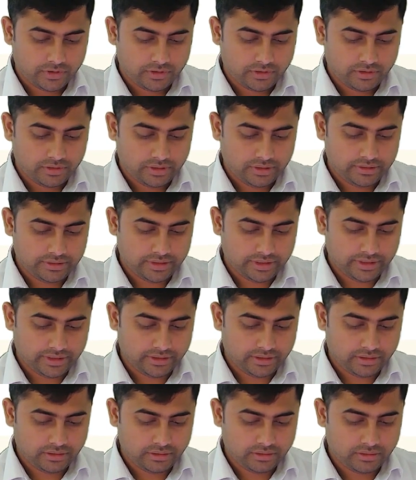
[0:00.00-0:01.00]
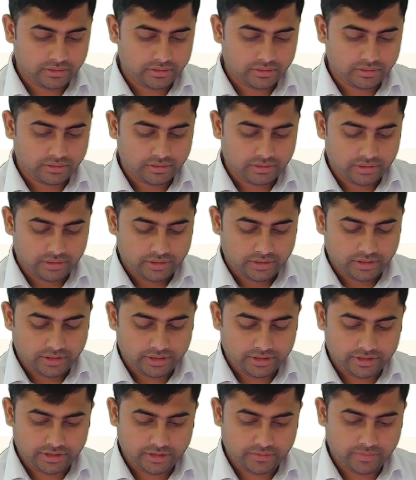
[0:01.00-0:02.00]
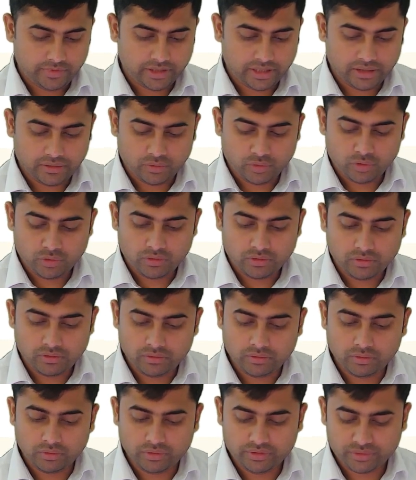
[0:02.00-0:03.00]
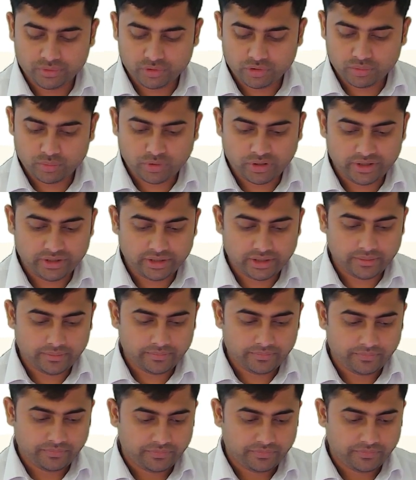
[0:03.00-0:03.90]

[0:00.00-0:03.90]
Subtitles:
inside the SCP. And who is going to point them?